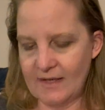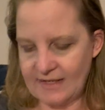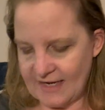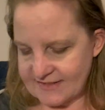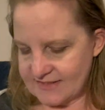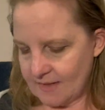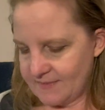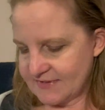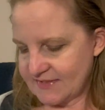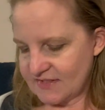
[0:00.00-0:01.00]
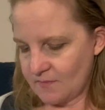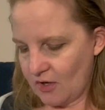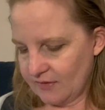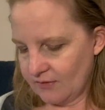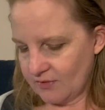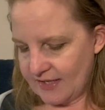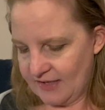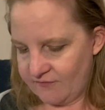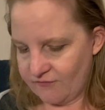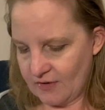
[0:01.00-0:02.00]
Next up is a small little
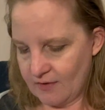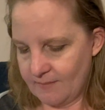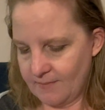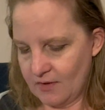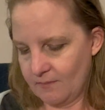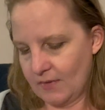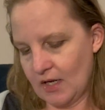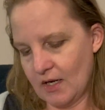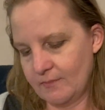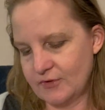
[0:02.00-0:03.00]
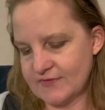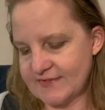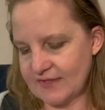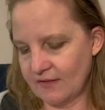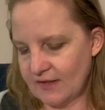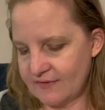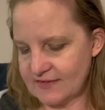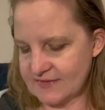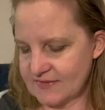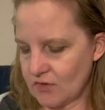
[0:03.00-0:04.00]
kit from Bucilla.
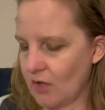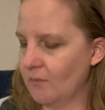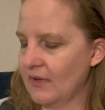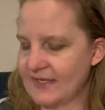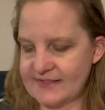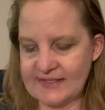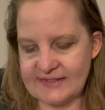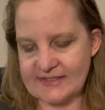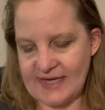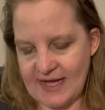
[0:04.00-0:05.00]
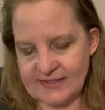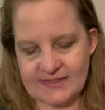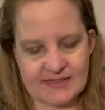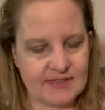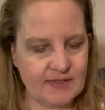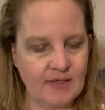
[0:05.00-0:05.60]
This is called Bless This Nest.